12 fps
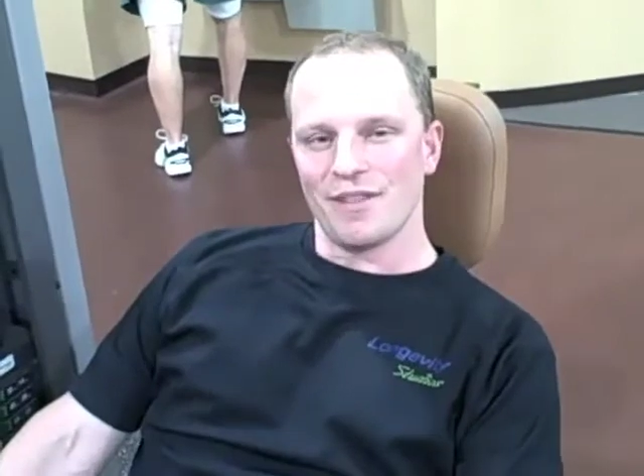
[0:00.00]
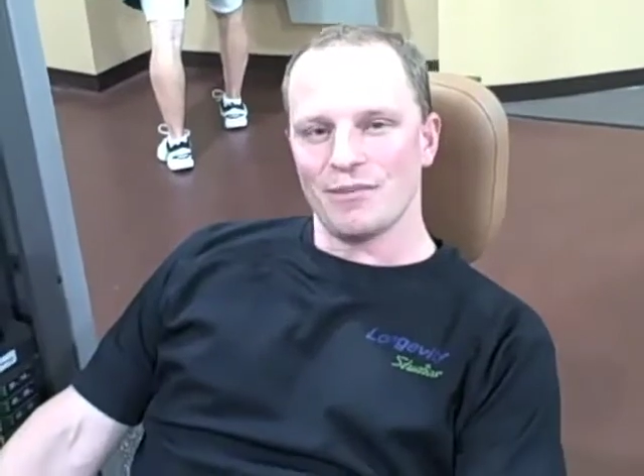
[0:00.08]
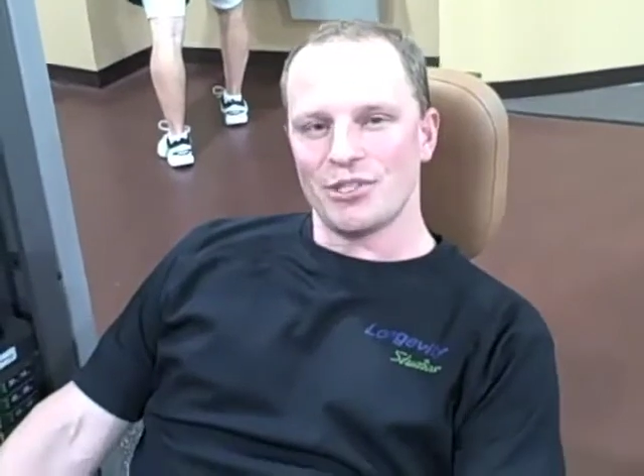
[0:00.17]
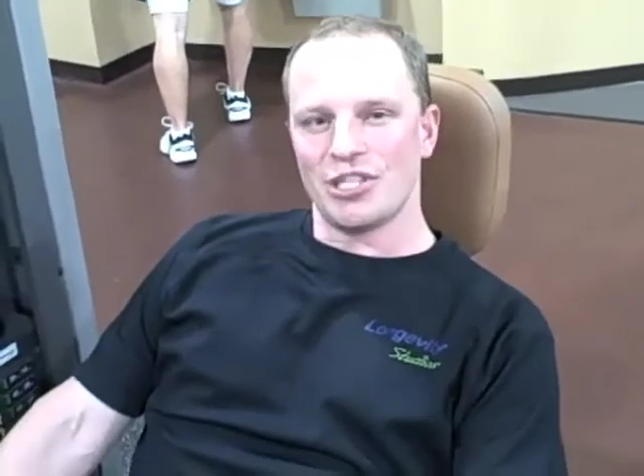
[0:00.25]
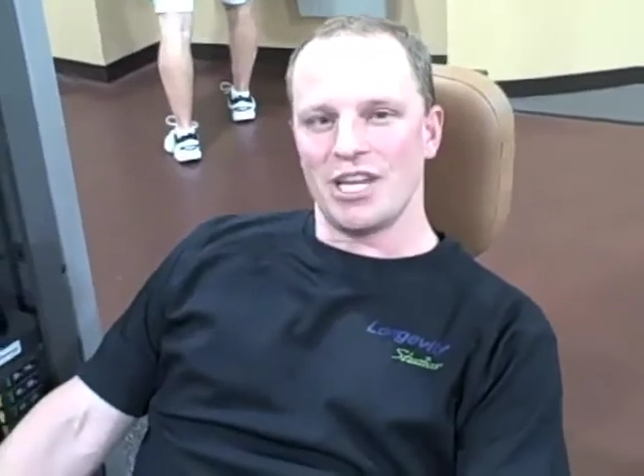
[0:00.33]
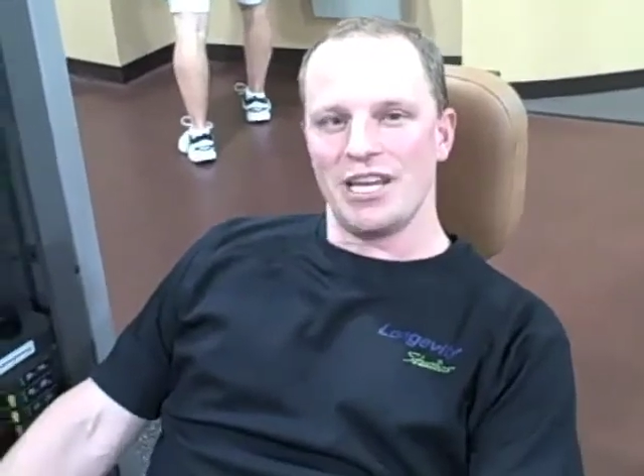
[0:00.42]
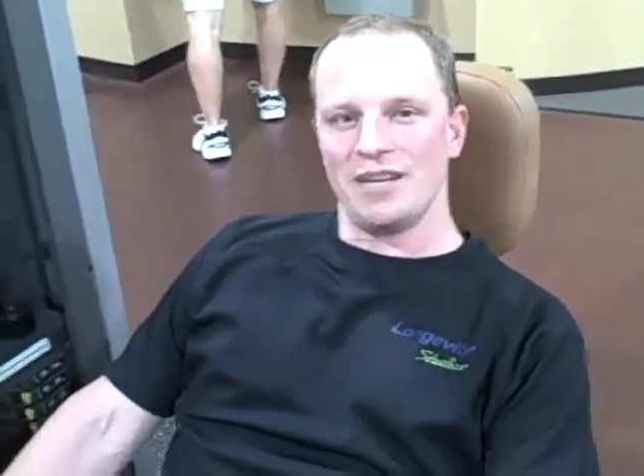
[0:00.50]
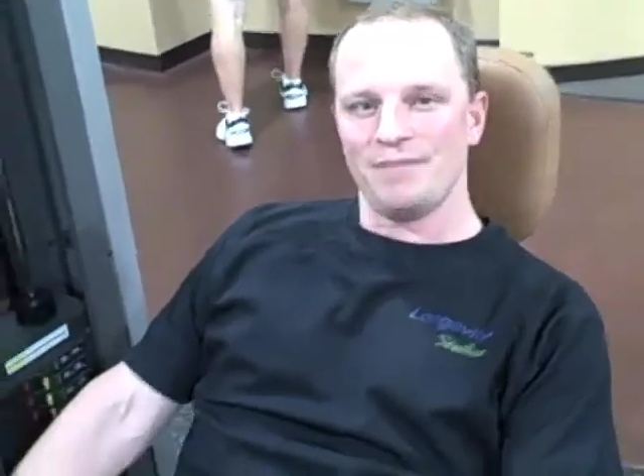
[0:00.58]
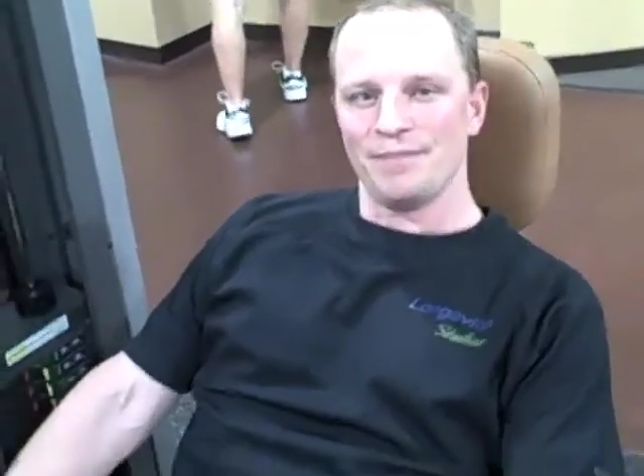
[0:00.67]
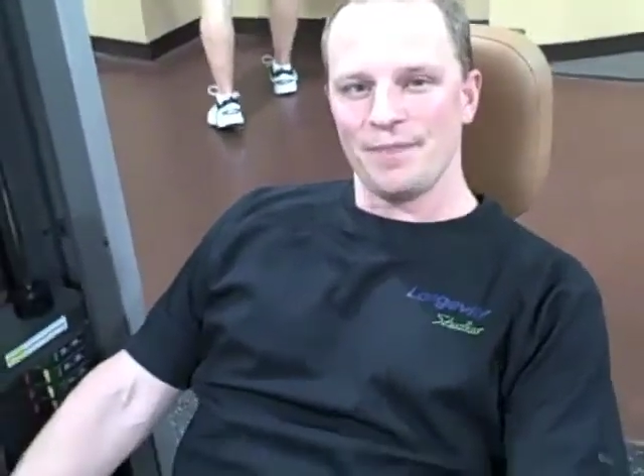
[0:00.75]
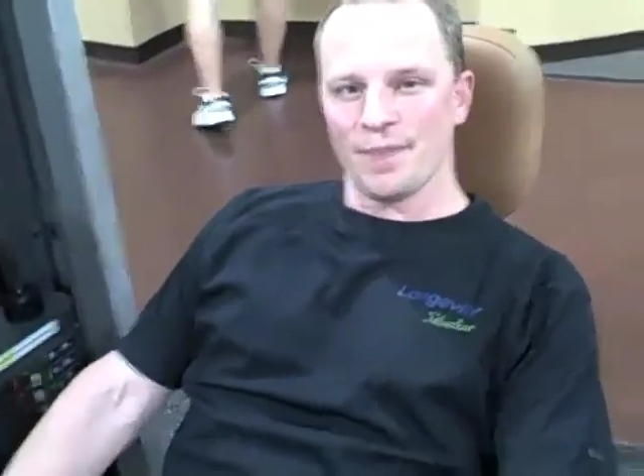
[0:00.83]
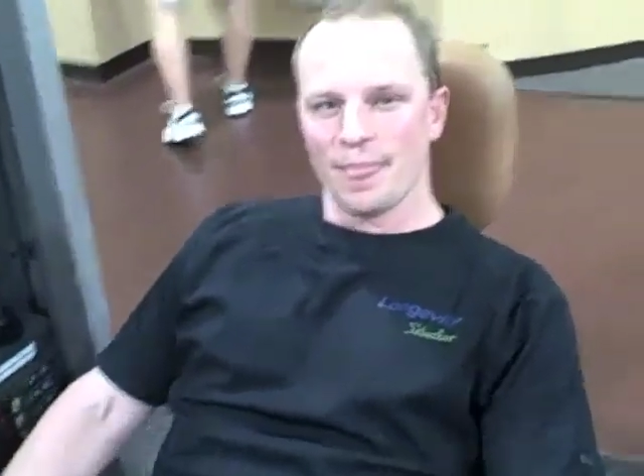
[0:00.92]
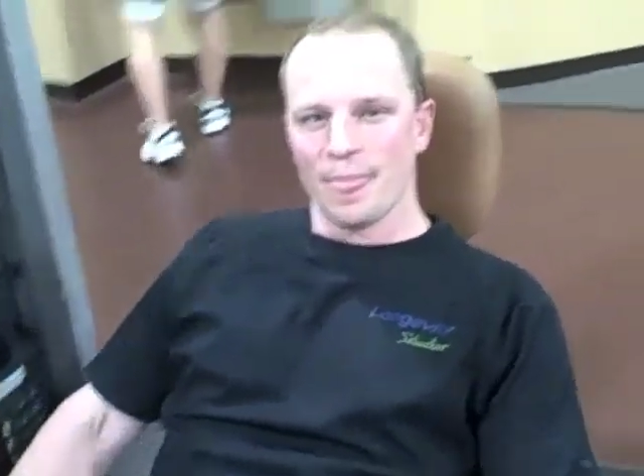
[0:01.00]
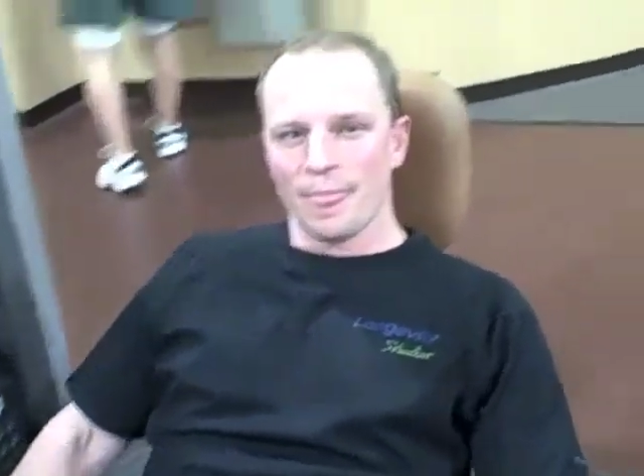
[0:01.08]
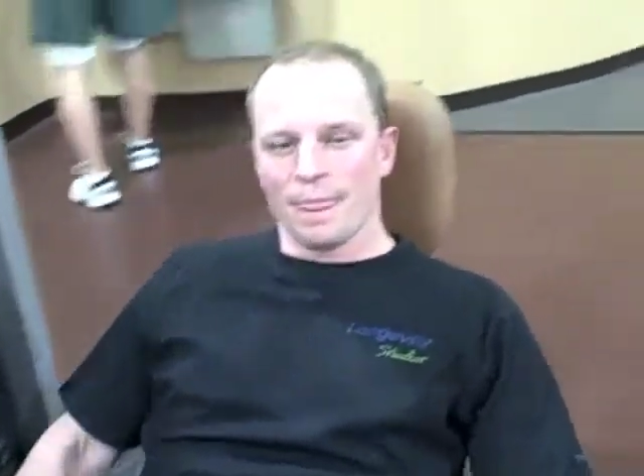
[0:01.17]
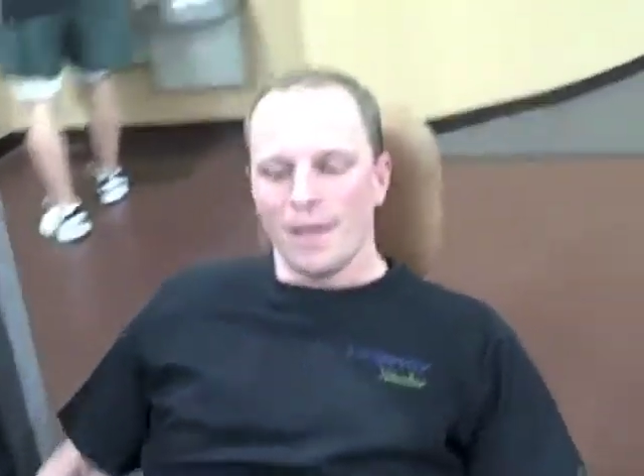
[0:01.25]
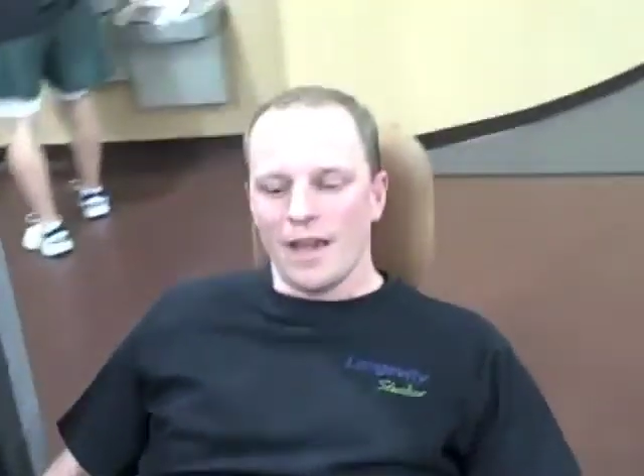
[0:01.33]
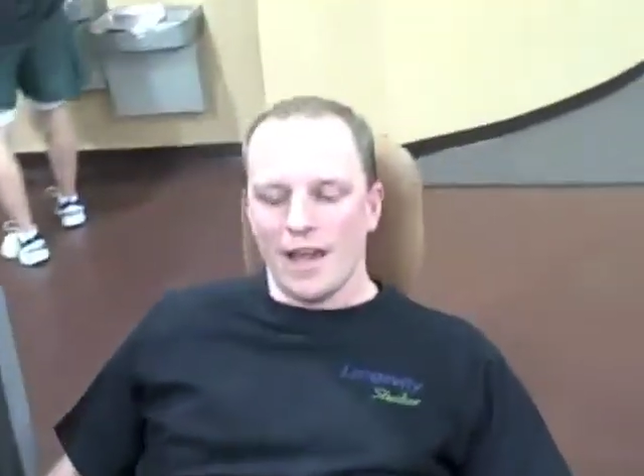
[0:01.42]
of the machine,
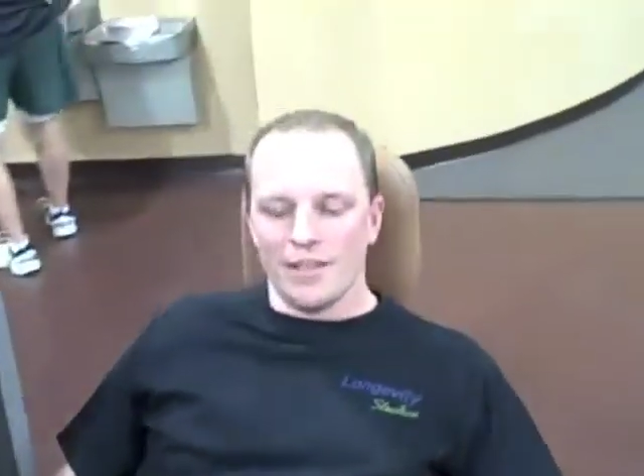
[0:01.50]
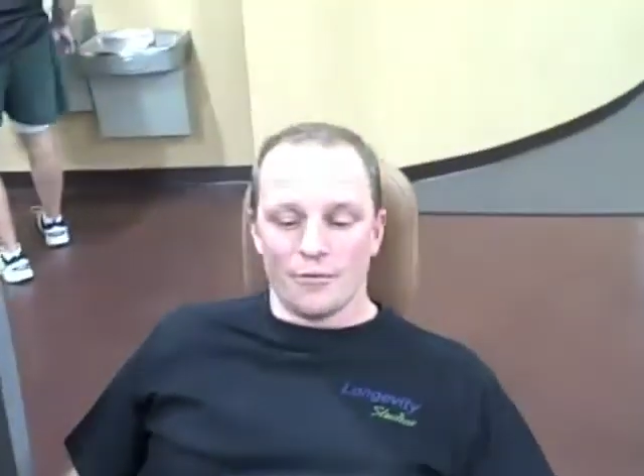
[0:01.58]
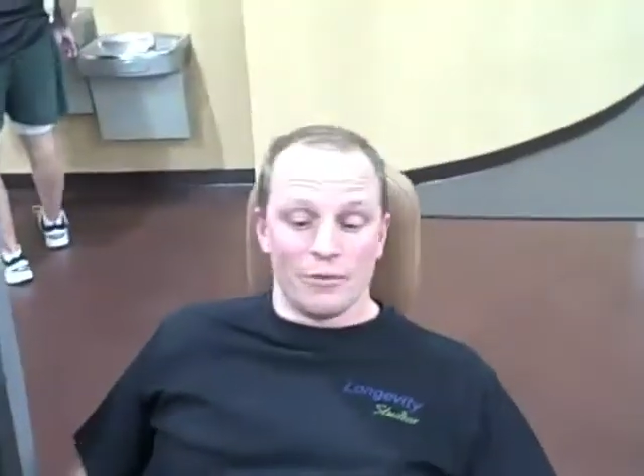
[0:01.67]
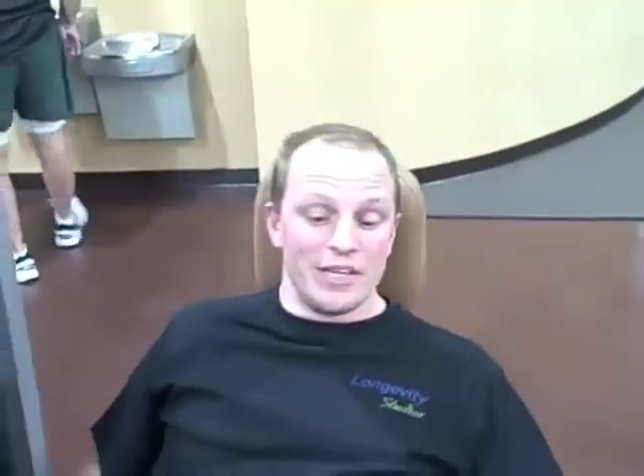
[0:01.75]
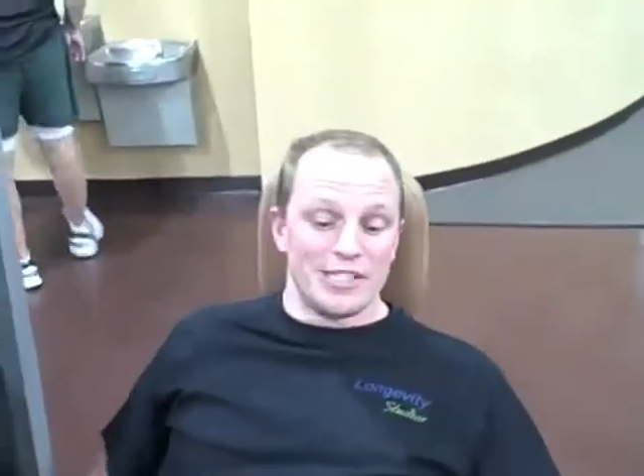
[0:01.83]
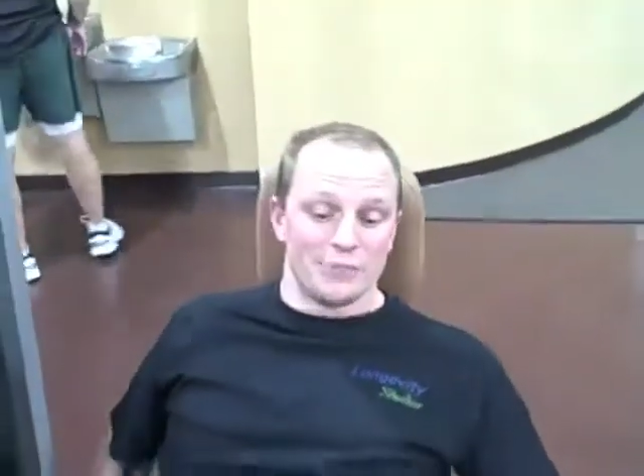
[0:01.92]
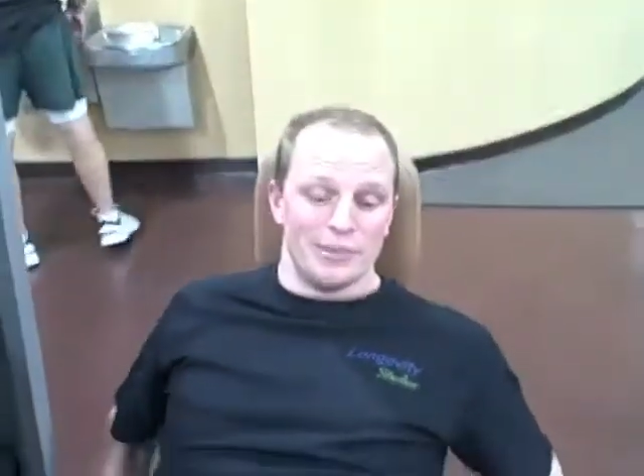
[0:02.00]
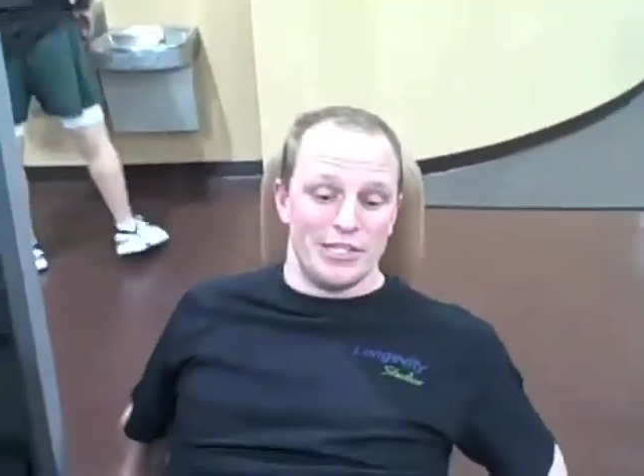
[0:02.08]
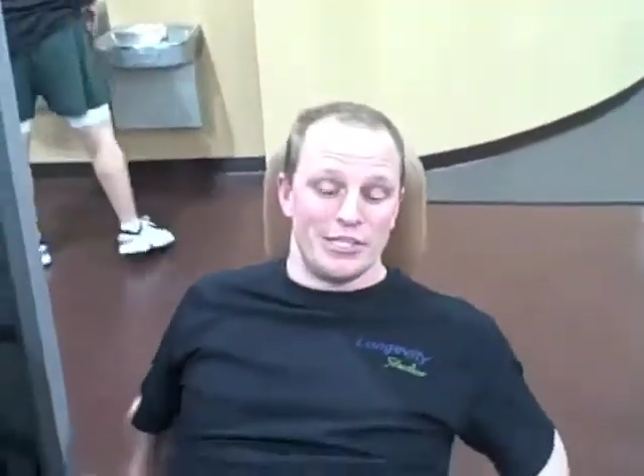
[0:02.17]
and the reason we